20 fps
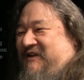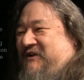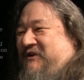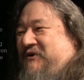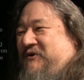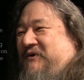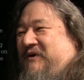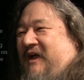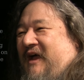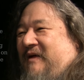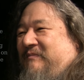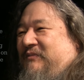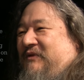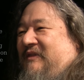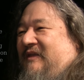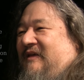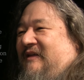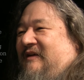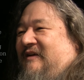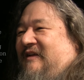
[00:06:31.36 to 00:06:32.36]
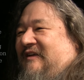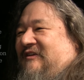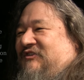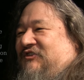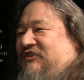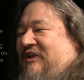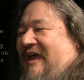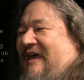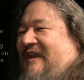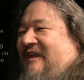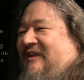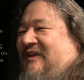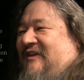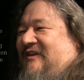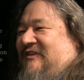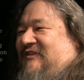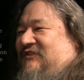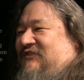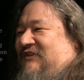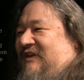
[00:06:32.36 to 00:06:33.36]
who copulated ecstatic
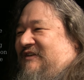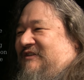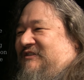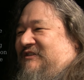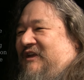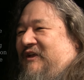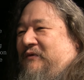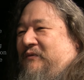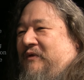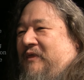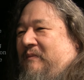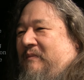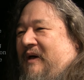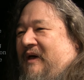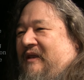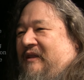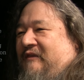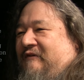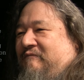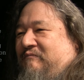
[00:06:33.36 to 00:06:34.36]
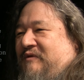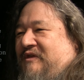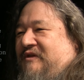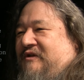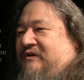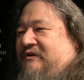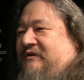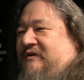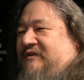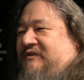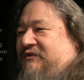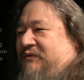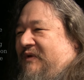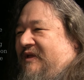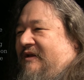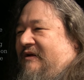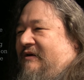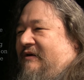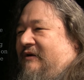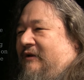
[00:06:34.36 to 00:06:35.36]
and insatiate with a bottle of beer, a
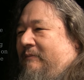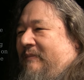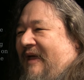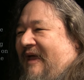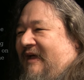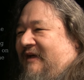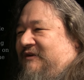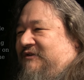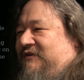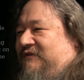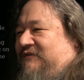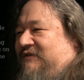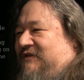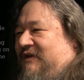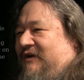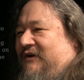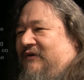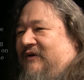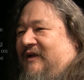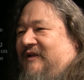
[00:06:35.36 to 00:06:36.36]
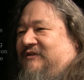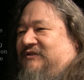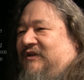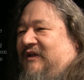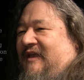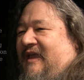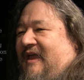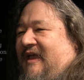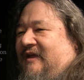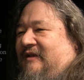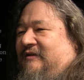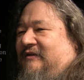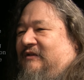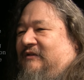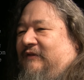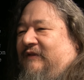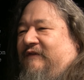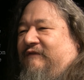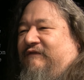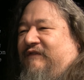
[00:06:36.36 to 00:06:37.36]
sweetheart, a package of cigarettes, a
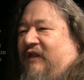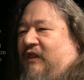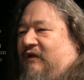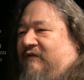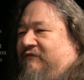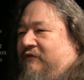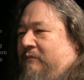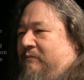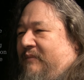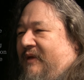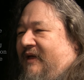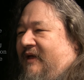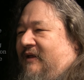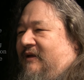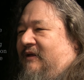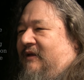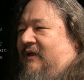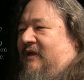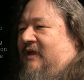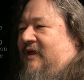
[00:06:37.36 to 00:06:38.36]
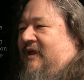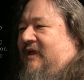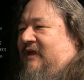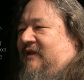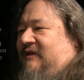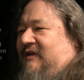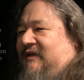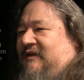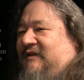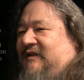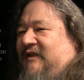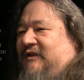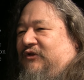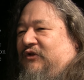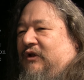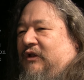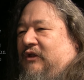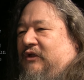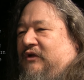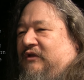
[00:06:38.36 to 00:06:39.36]
candle, and fell off the bed, and
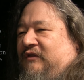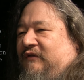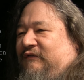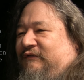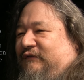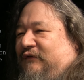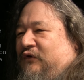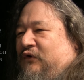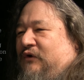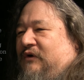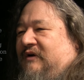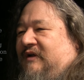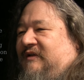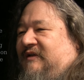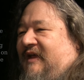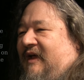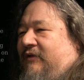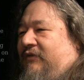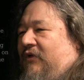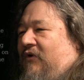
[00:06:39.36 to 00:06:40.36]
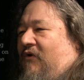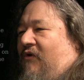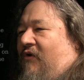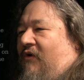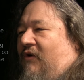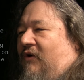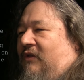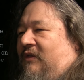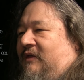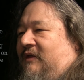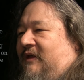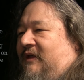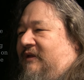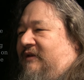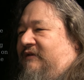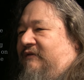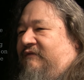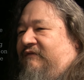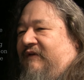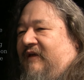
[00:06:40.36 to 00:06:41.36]
continued along the floor and down the hall, and
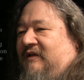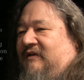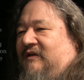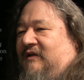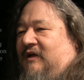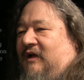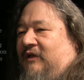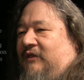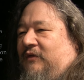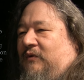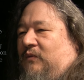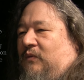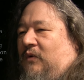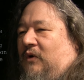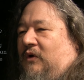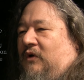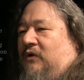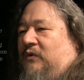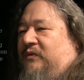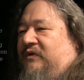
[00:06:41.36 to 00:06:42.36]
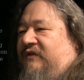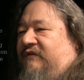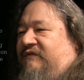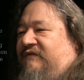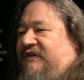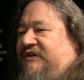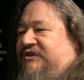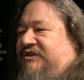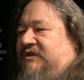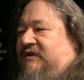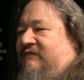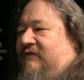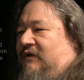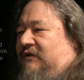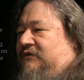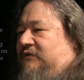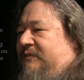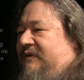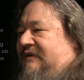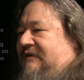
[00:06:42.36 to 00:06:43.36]
ended fainting on the wall with a vision of
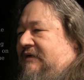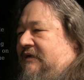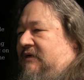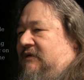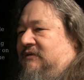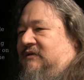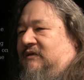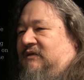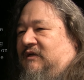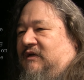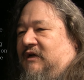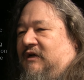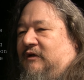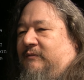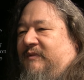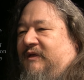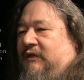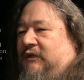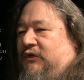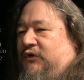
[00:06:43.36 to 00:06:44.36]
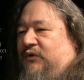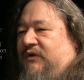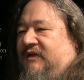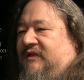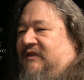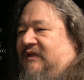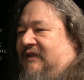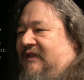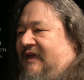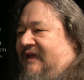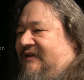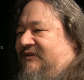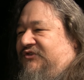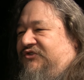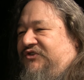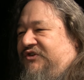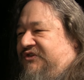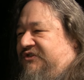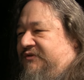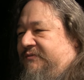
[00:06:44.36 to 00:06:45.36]
ultimate cunt and cum eluding the
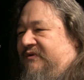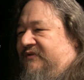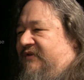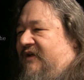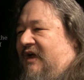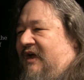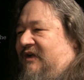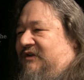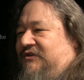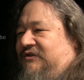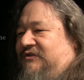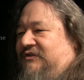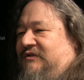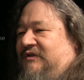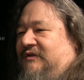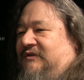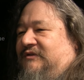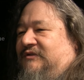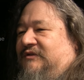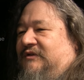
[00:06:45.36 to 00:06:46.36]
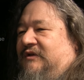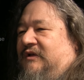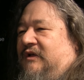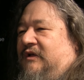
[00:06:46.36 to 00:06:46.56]
last jism of consciousness,